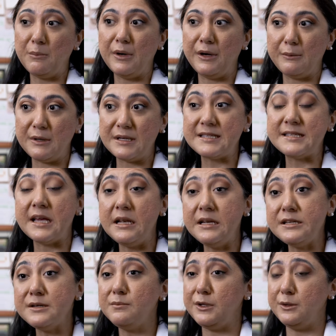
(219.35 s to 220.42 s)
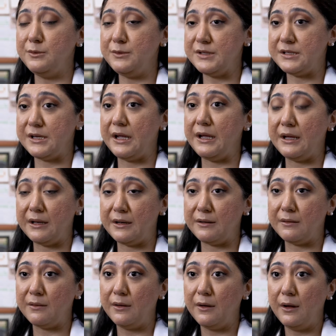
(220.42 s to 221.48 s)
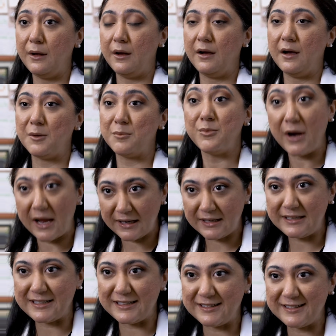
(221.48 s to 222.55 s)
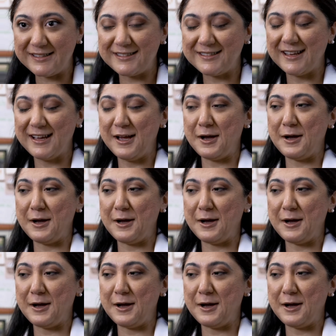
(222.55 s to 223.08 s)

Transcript: but were seldom used in practice